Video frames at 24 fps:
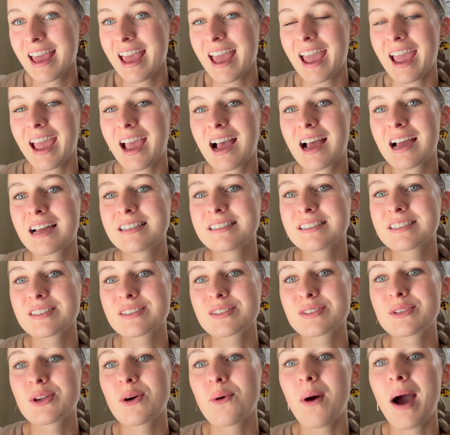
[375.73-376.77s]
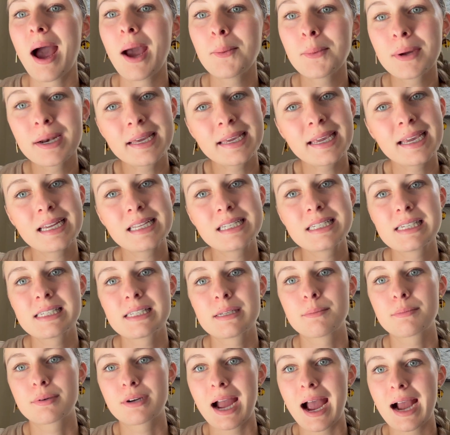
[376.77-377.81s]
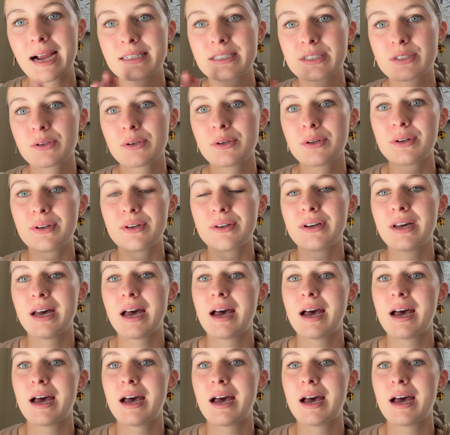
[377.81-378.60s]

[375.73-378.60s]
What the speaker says: And so I want to get into some practical